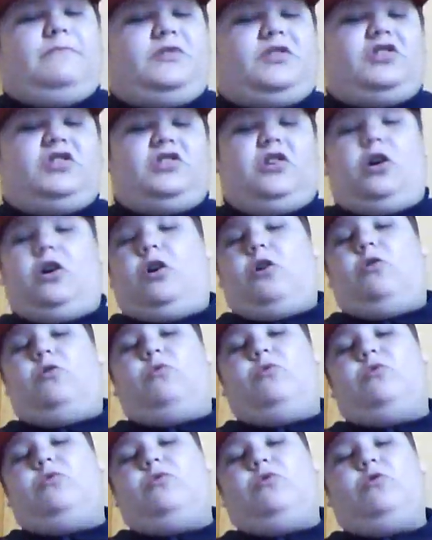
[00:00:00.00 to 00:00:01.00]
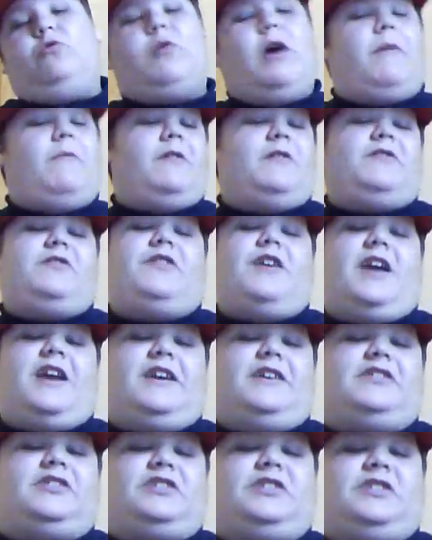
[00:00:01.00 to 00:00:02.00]
So whoever
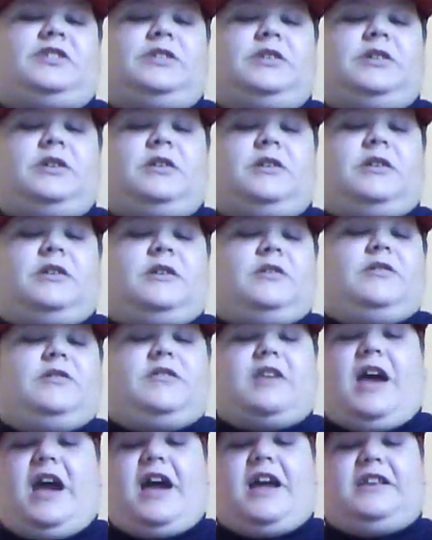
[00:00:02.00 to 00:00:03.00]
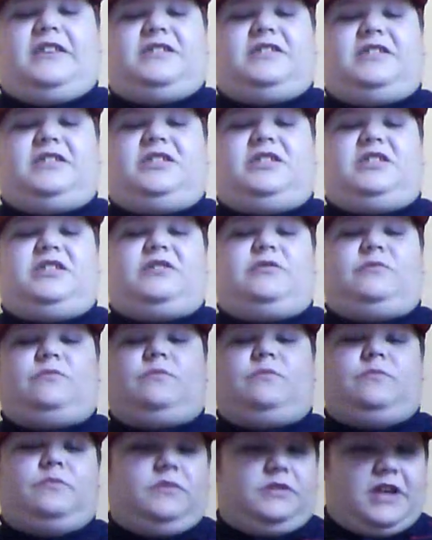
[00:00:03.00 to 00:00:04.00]
thinks that
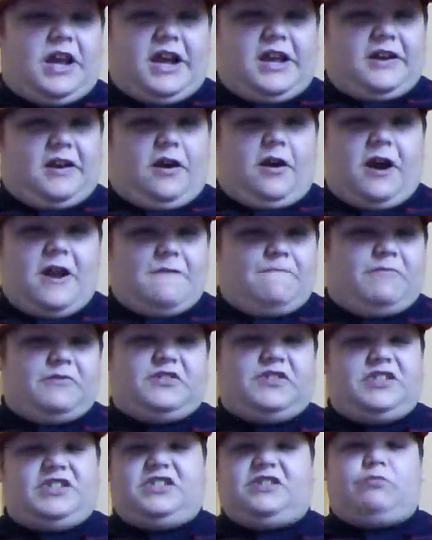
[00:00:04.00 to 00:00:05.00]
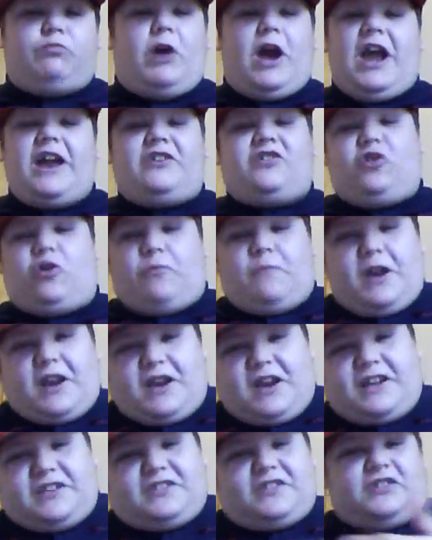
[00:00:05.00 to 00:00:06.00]
hype is a swag term
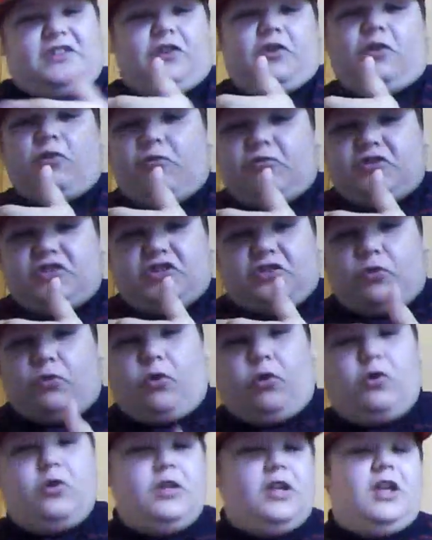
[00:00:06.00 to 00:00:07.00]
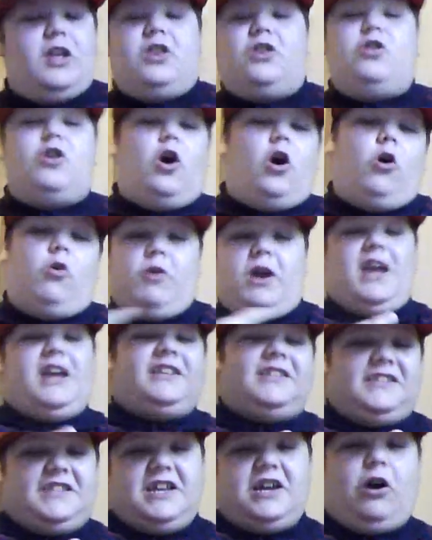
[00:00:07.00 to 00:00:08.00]
and it's the new school, no,
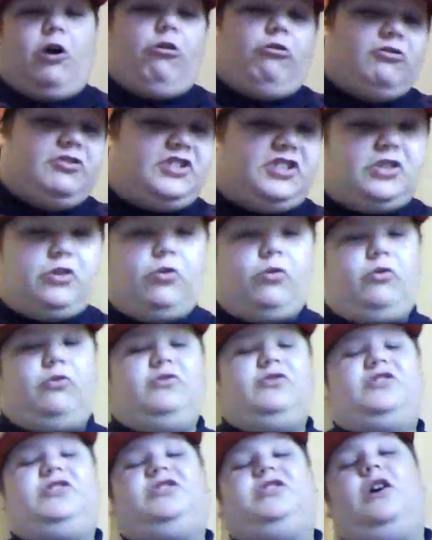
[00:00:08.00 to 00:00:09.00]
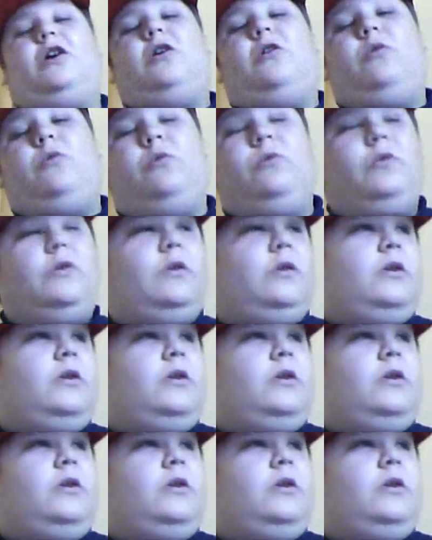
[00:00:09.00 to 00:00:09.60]
it's the old school. So